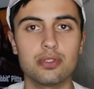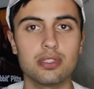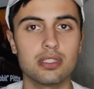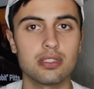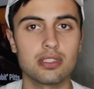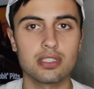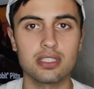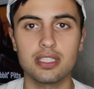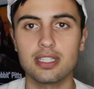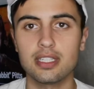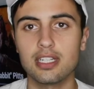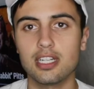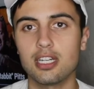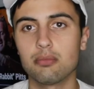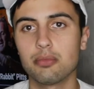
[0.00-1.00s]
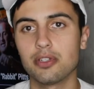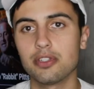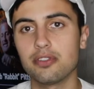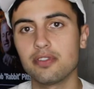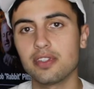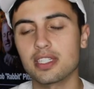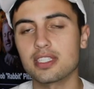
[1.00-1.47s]
either clean it up or you
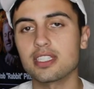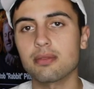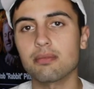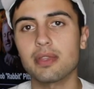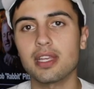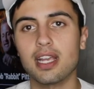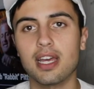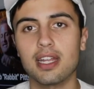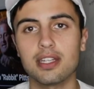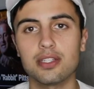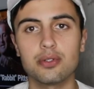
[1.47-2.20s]
fix something on it,